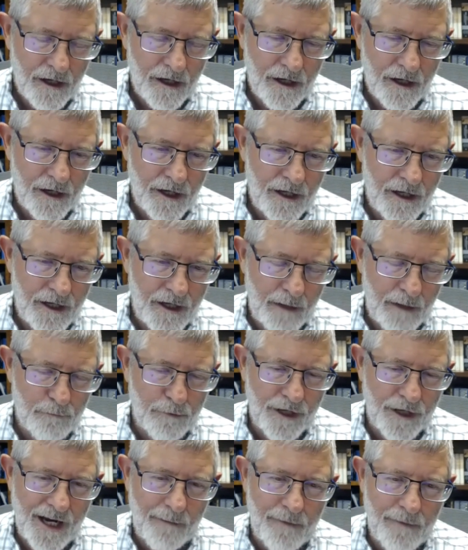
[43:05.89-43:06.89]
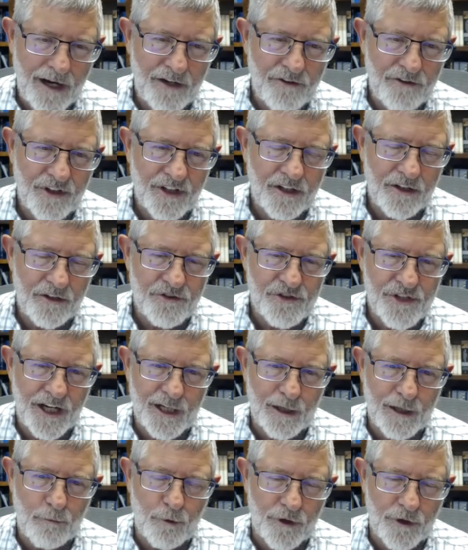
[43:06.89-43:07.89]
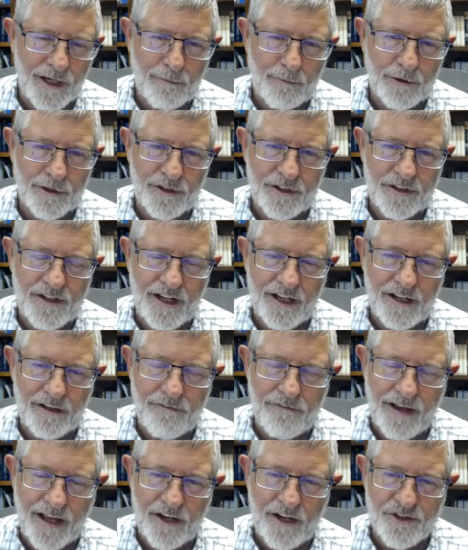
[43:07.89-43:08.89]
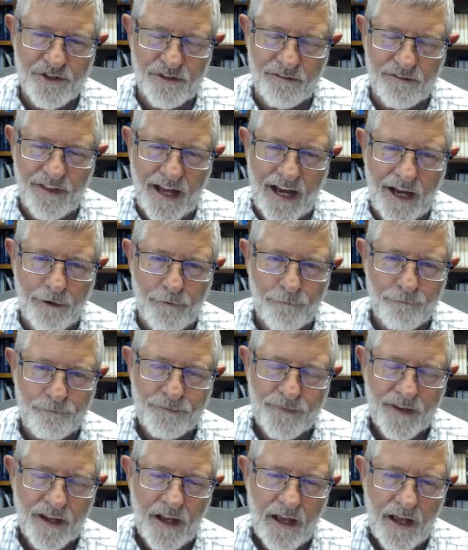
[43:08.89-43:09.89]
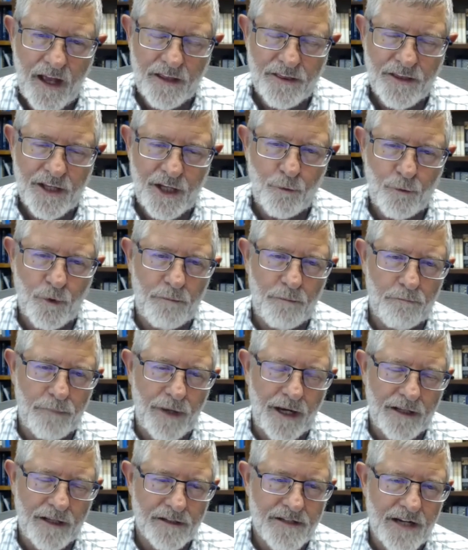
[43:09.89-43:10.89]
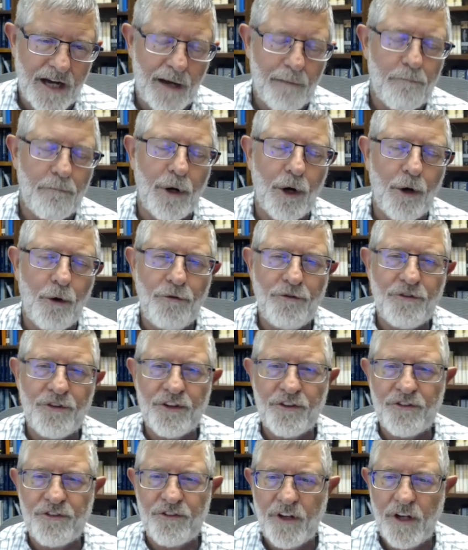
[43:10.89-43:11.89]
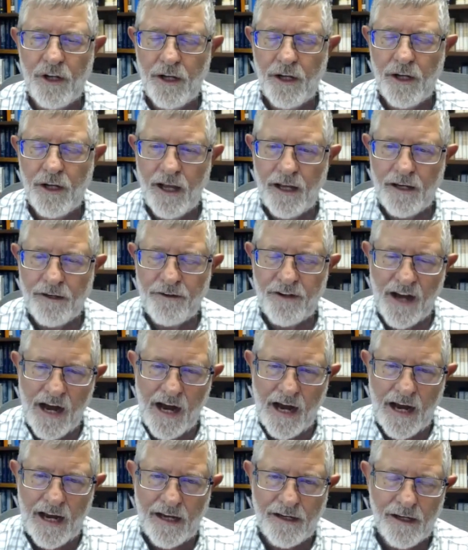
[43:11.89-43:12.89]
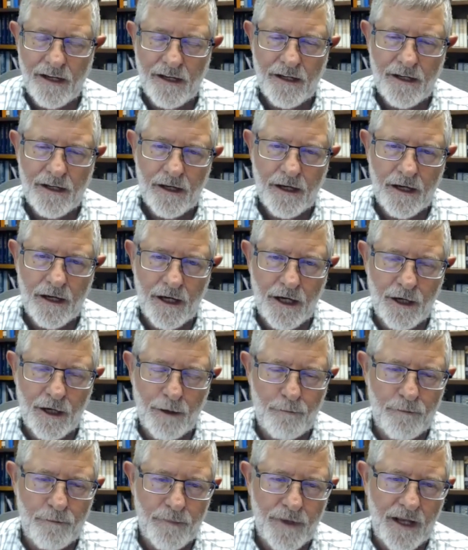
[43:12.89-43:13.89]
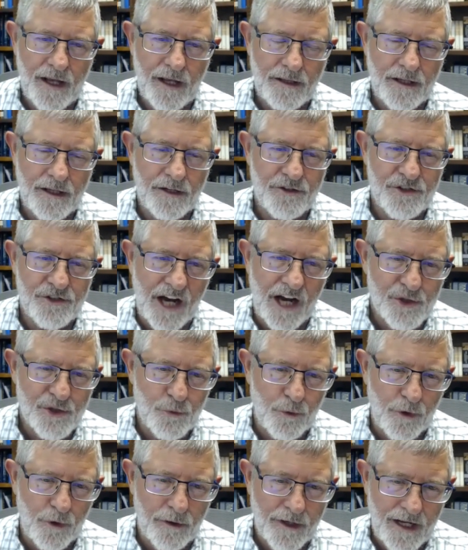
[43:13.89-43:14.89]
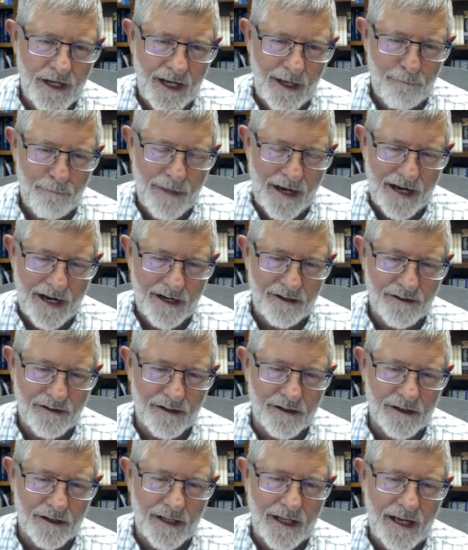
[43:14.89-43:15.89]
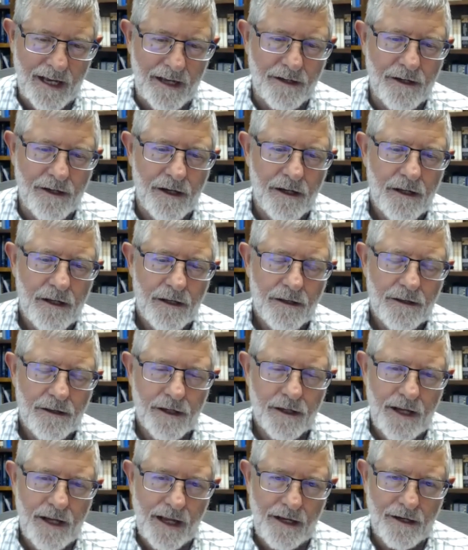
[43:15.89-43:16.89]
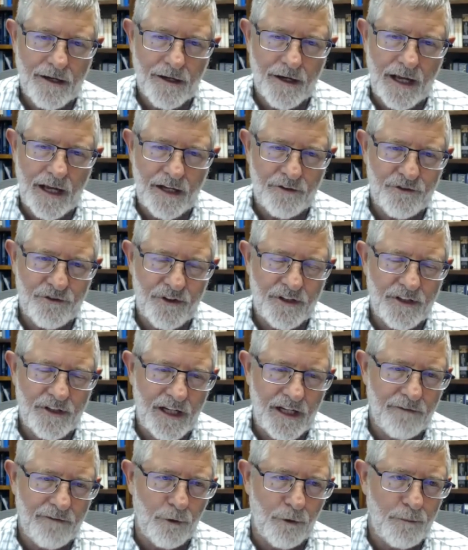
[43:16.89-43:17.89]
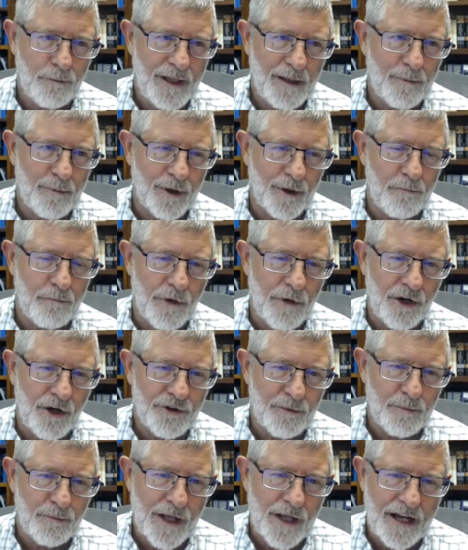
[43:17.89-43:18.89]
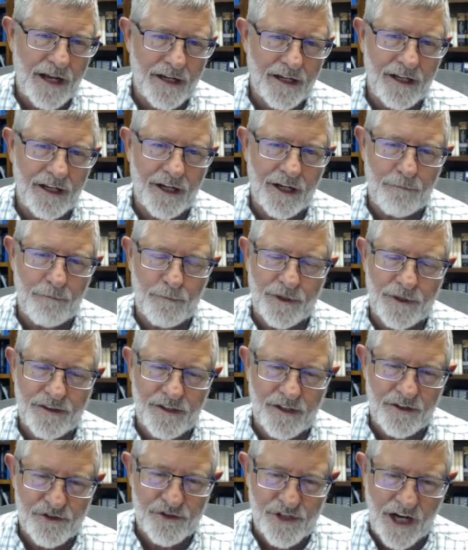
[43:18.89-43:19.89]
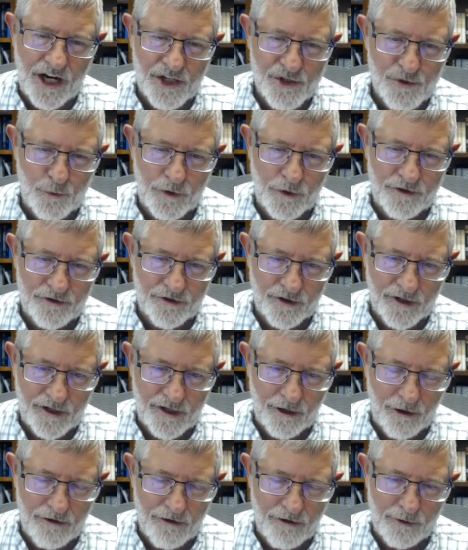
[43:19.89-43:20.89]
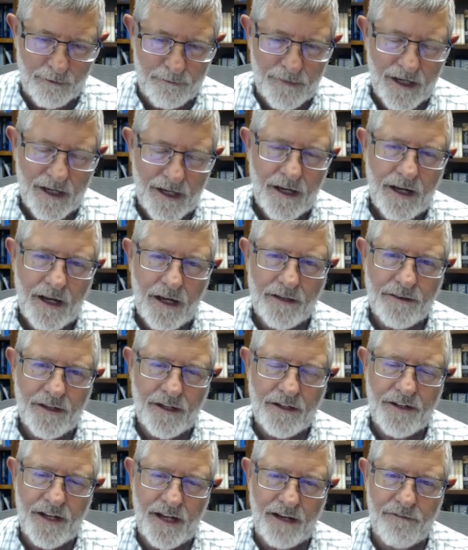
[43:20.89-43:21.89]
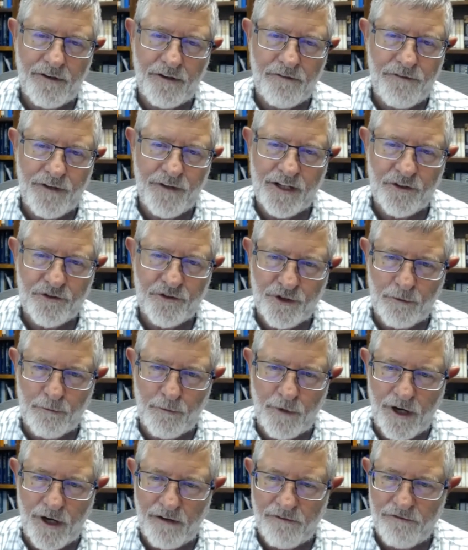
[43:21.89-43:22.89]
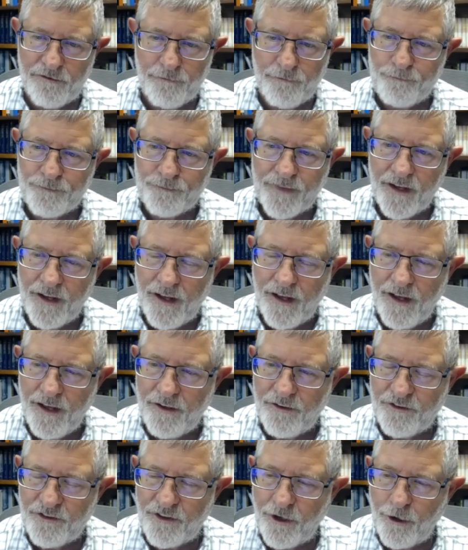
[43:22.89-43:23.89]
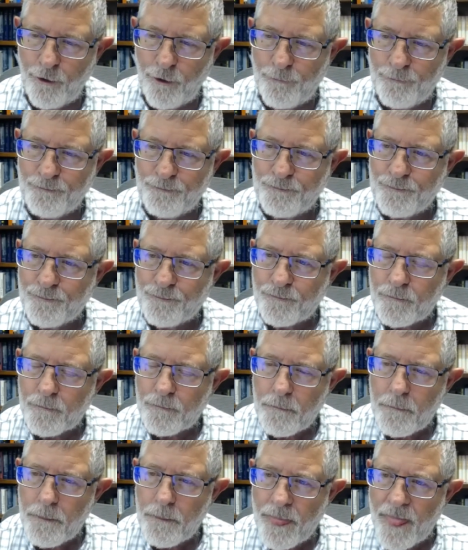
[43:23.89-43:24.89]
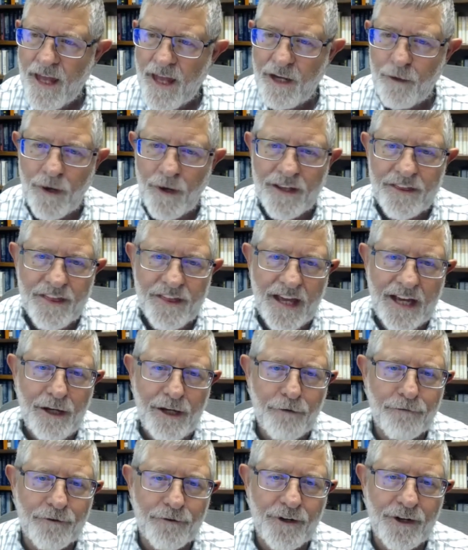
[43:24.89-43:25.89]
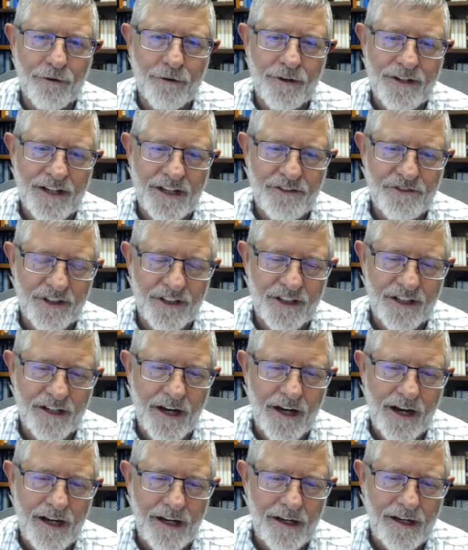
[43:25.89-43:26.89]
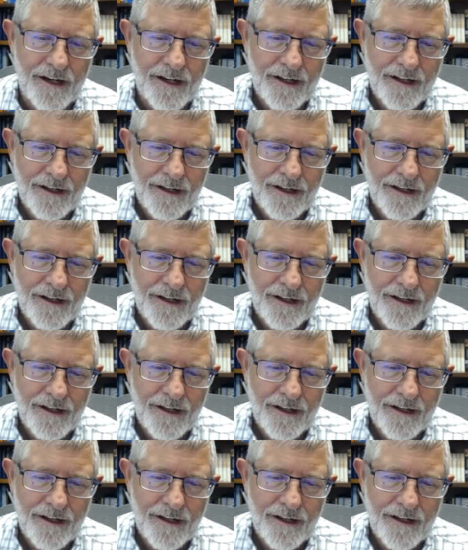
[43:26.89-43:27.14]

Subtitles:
And Abraham, Isaac, and Jacob were able to take advantage of that. And then by the time Moses had died, and then Joshua came back into the land, the Canaanites and the evil people had multiplied again, but then Joshua took care of them, and then David finished them off. So anyway, thank you for your attention tonight.